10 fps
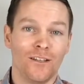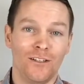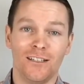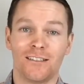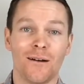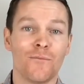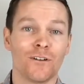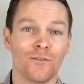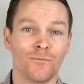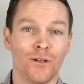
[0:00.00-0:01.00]
you need
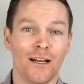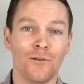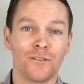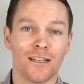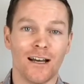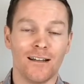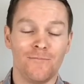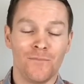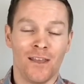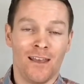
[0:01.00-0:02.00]
someone who can play outside.